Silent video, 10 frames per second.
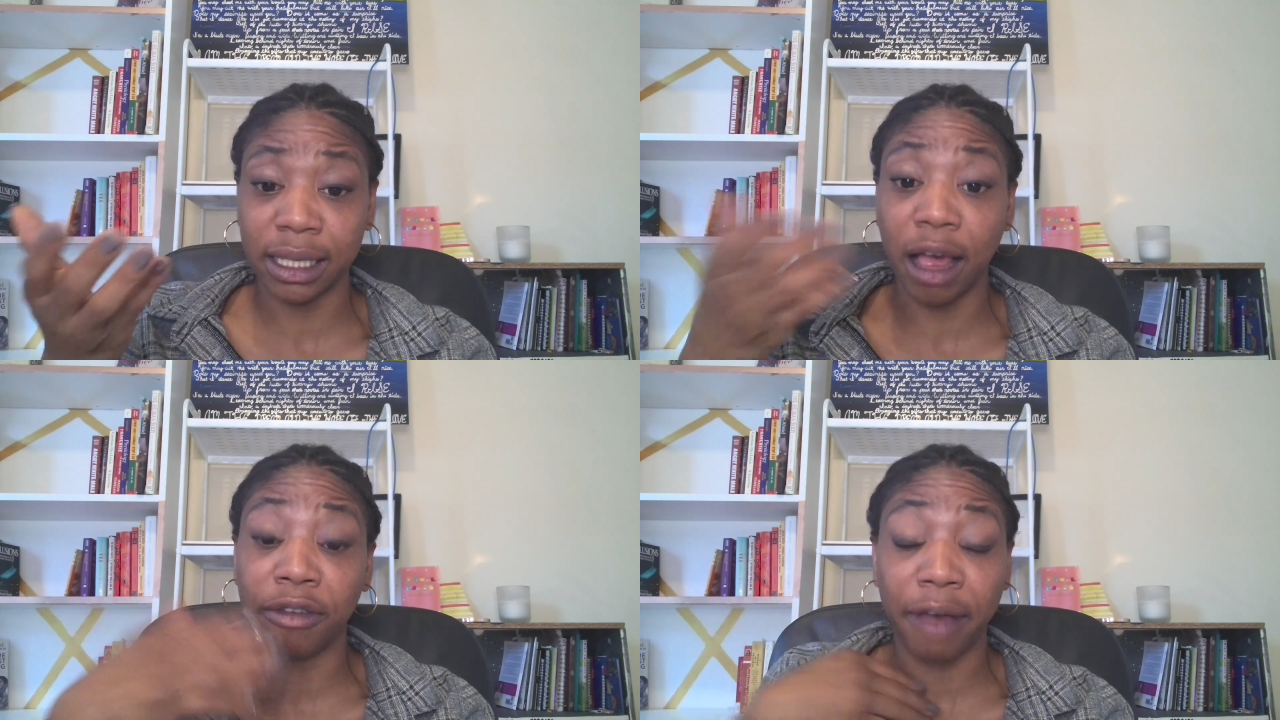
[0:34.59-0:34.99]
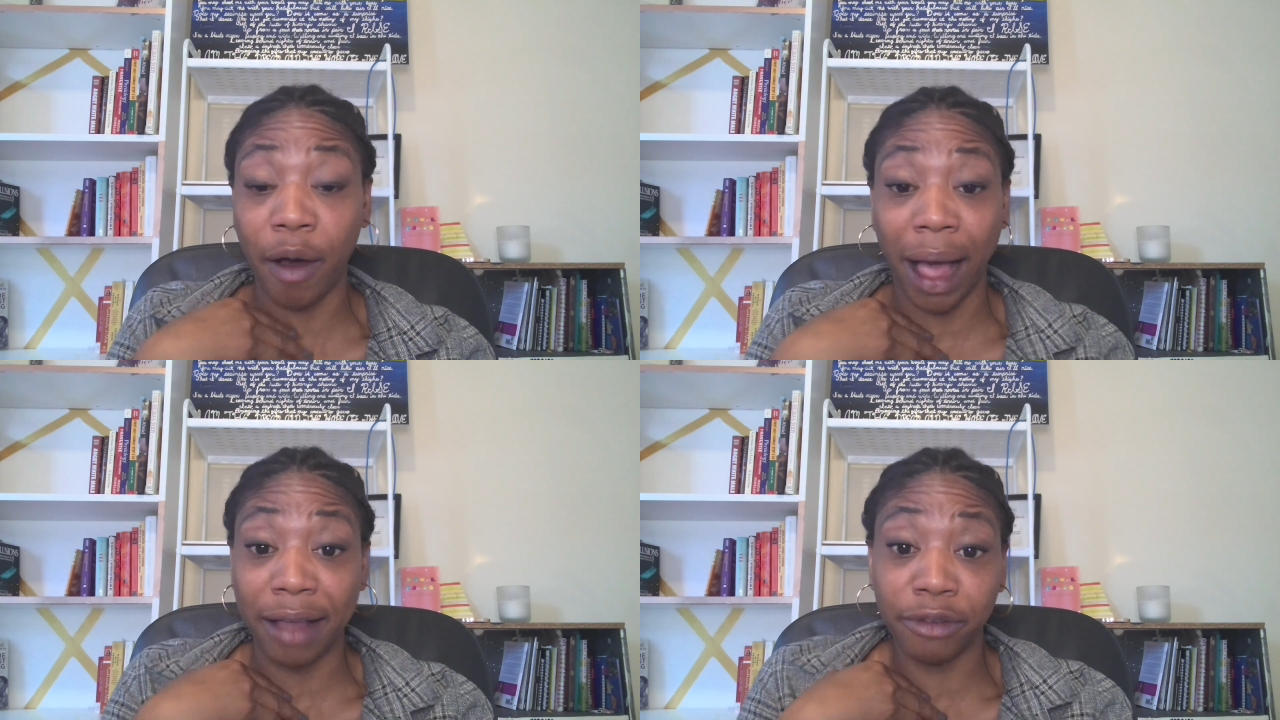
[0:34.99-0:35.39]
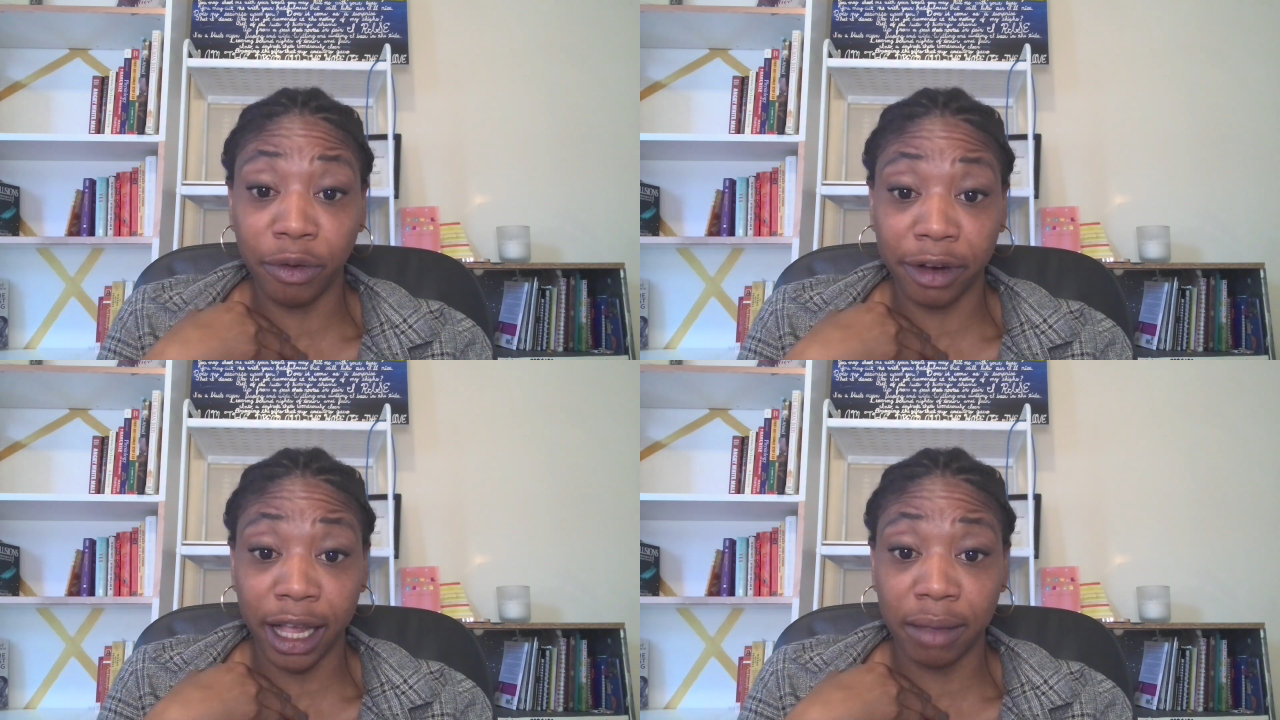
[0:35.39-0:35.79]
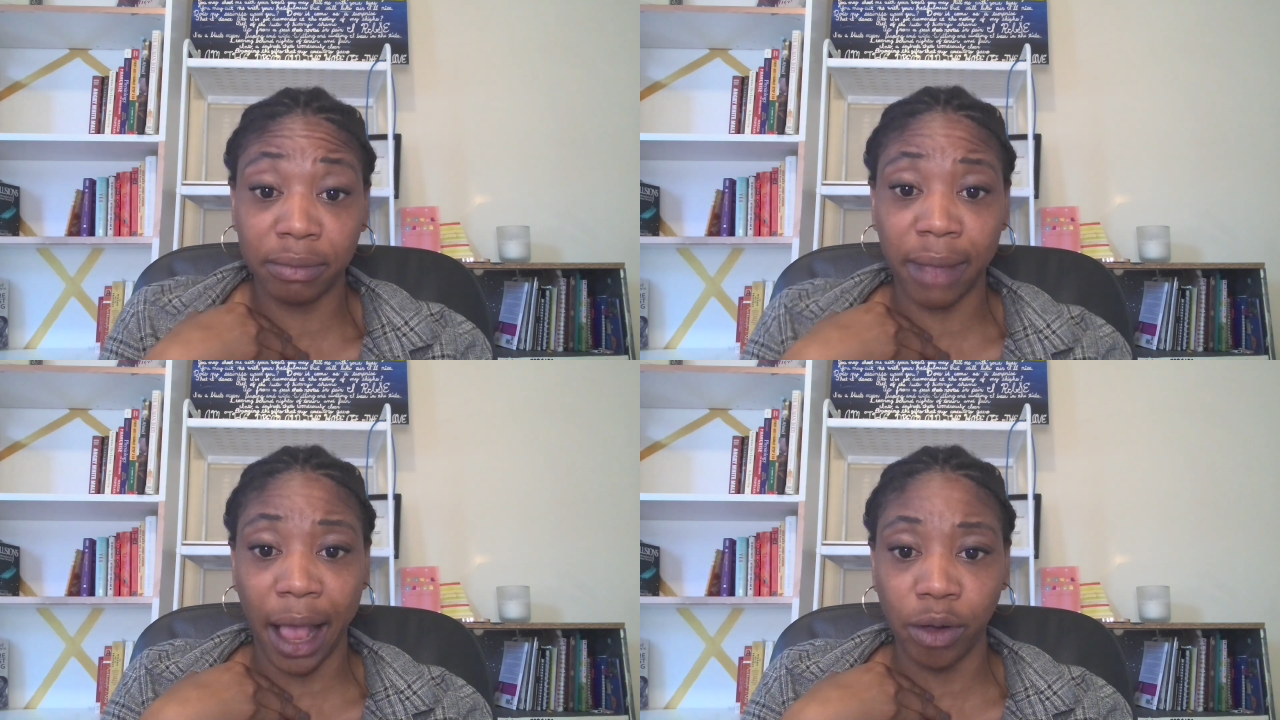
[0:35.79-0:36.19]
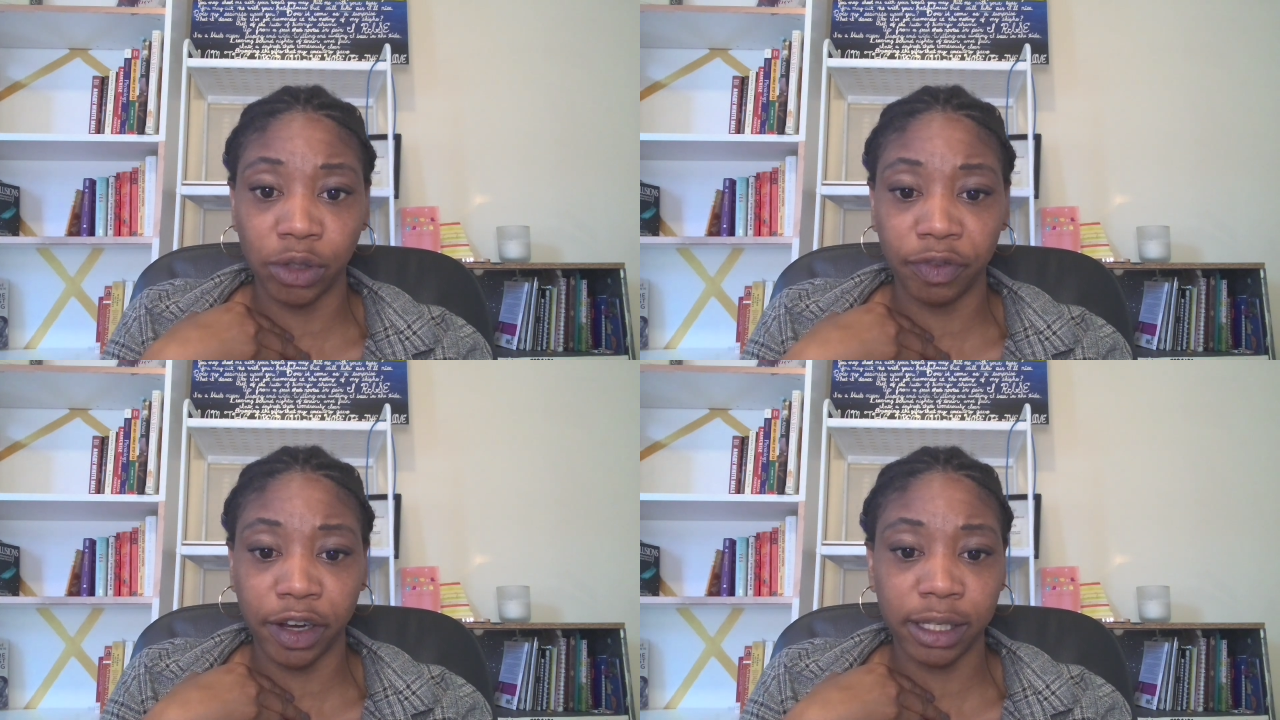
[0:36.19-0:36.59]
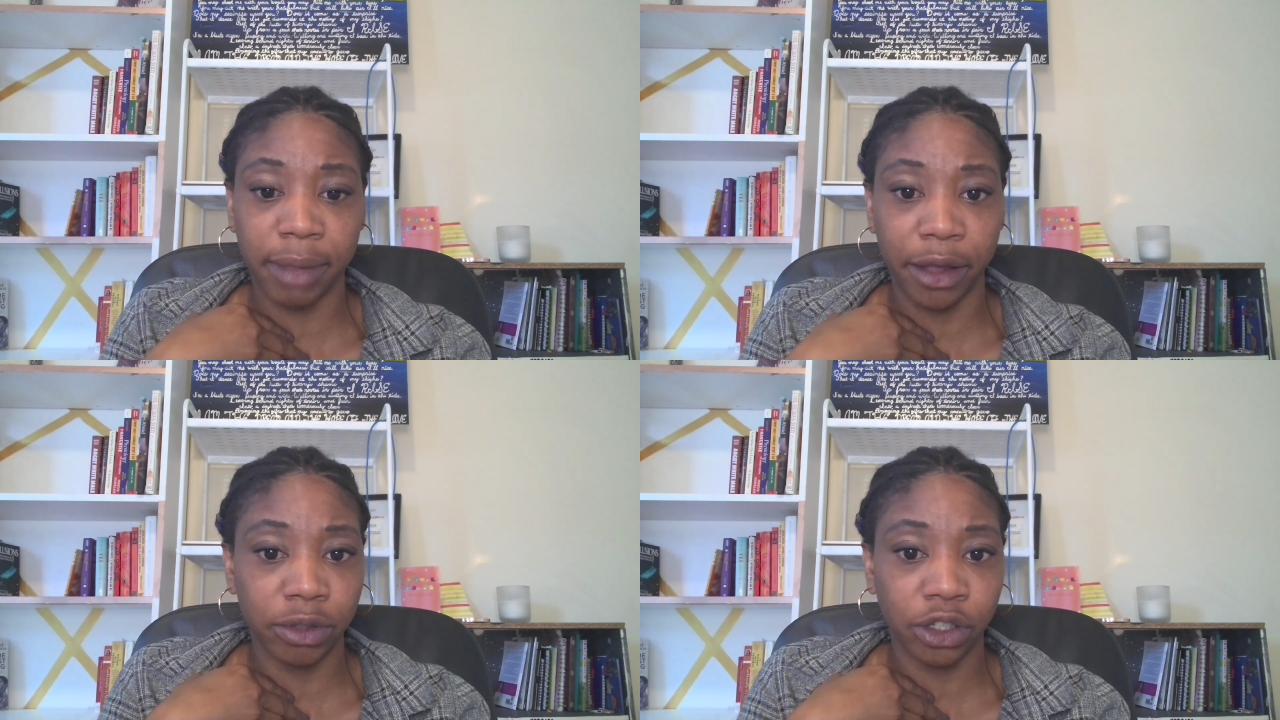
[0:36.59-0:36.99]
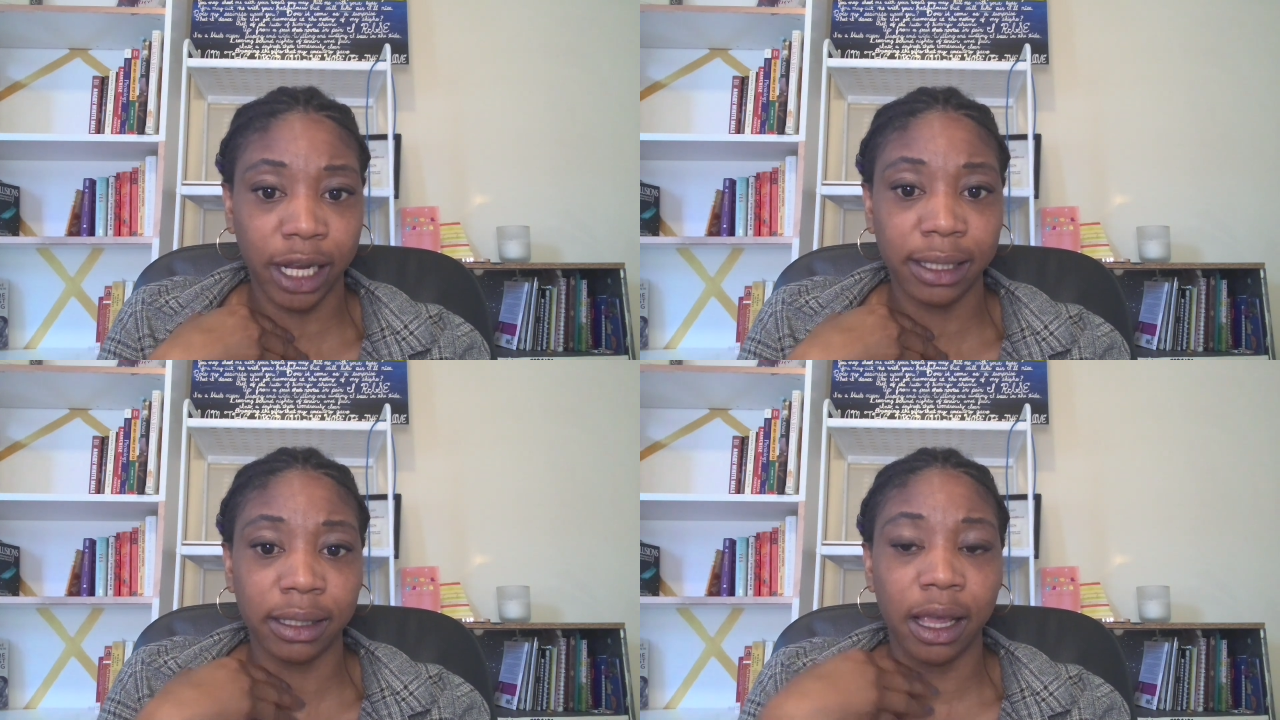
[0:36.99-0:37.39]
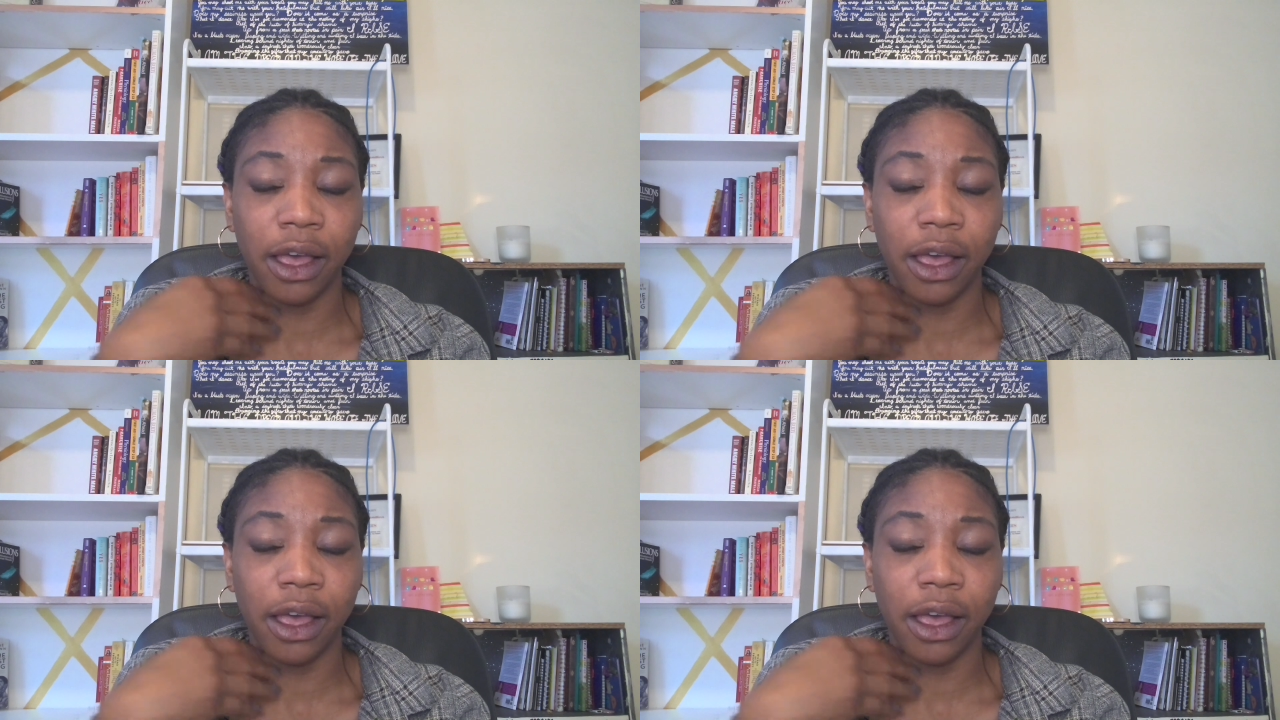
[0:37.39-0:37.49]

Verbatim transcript: of how I've overcome my own fears, my own stress